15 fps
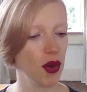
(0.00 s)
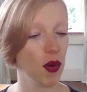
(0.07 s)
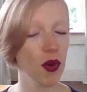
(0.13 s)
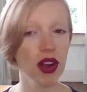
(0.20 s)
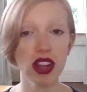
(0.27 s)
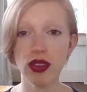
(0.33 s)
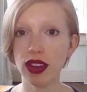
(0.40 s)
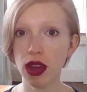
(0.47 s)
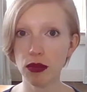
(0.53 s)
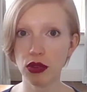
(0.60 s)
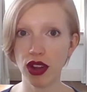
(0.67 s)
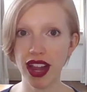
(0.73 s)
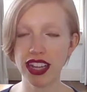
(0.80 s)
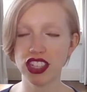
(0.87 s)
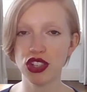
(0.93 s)
or you can
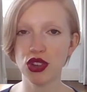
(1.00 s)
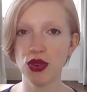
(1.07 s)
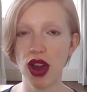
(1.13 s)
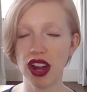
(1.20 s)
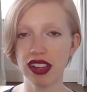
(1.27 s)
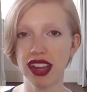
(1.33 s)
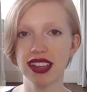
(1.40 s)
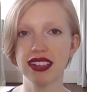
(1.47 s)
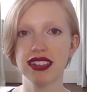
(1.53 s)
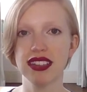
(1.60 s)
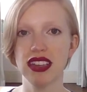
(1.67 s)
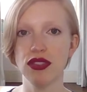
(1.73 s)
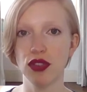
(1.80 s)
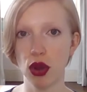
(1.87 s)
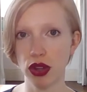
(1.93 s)
upgrade to our
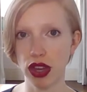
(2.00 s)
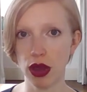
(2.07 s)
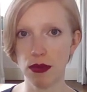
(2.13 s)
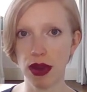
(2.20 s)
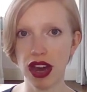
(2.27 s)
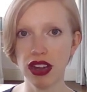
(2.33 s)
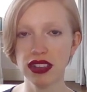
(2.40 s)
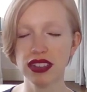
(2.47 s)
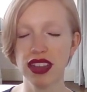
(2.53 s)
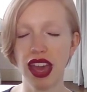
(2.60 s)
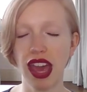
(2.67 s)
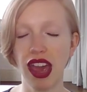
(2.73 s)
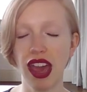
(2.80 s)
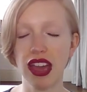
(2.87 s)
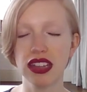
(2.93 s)
legacy folio box
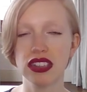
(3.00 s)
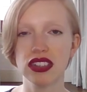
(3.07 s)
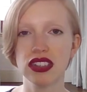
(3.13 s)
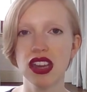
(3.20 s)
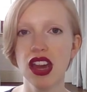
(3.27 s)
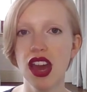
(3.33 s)
and